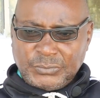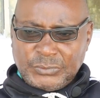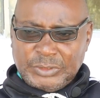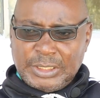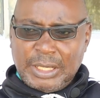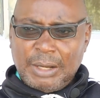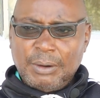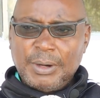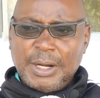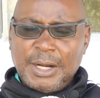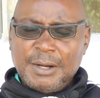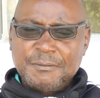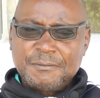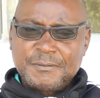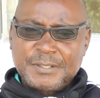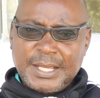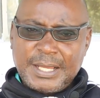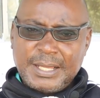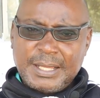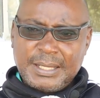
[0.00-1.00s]
Now,
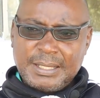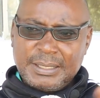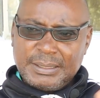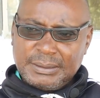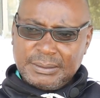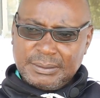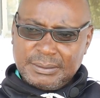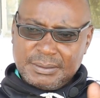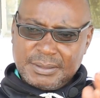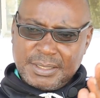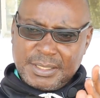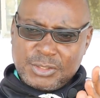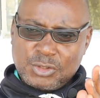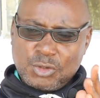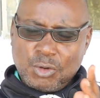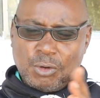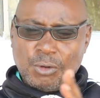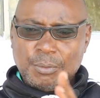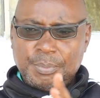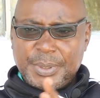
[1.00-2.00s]
after the
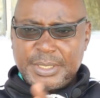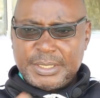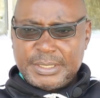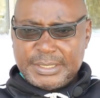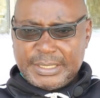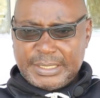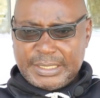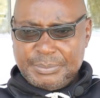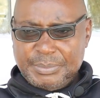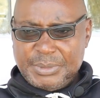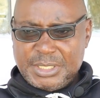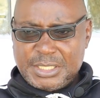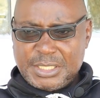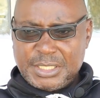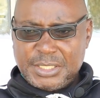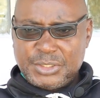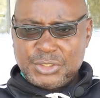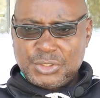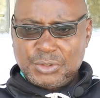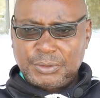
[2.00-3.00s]
scope and
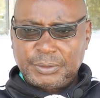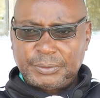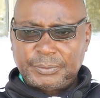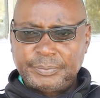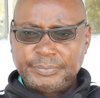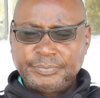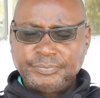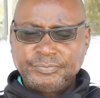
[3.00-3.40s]
delimitation,